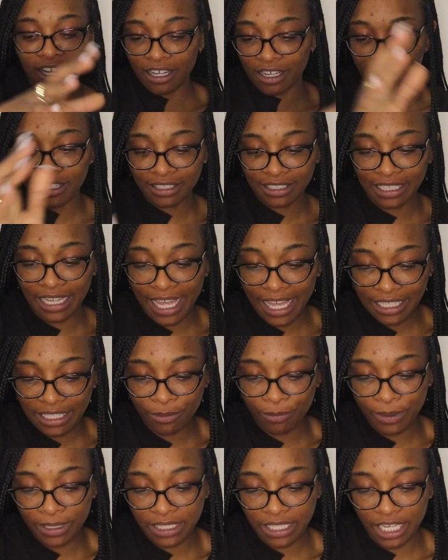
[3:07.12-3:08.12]
dogs,
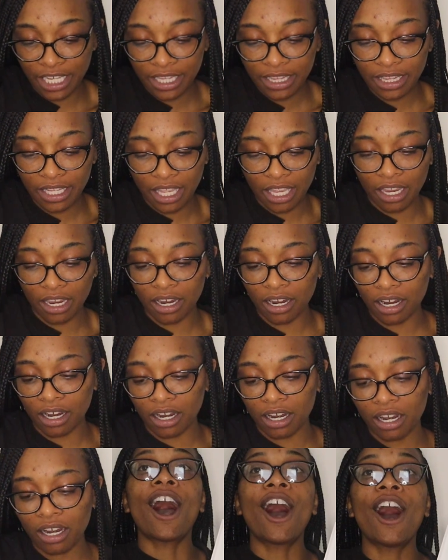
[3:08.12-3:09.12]
that's what's in there.